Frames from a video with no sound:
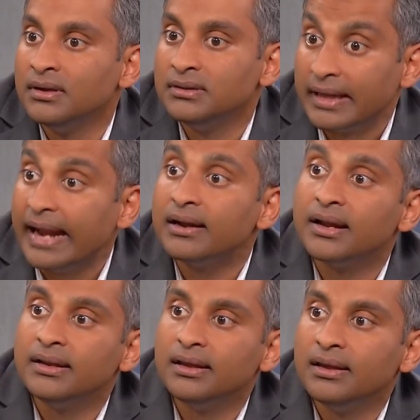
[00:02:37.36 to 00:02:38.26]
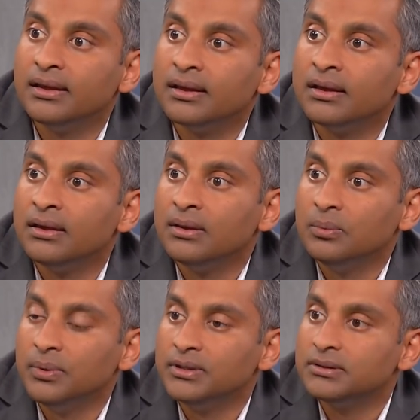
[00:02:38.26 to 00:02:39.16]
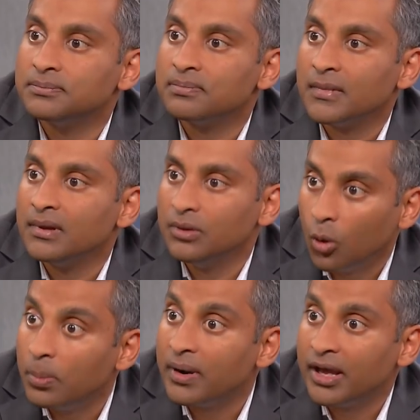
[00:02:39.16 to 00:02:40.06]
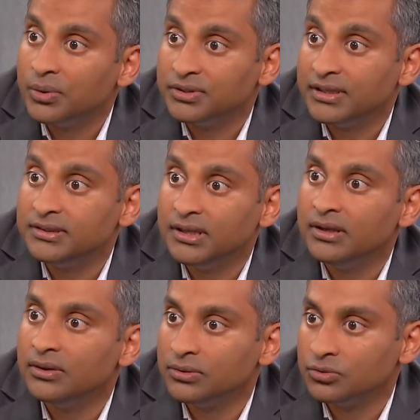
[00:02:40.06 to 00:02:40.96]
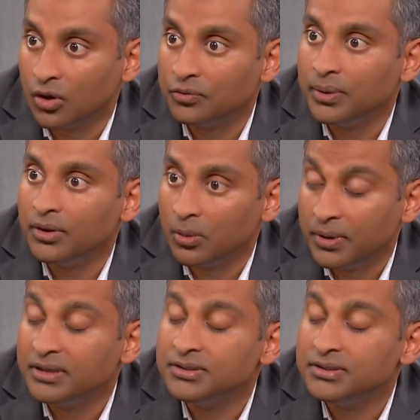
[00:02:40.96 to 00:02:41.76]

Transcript: The Cat9K with OpenIOS XE software operating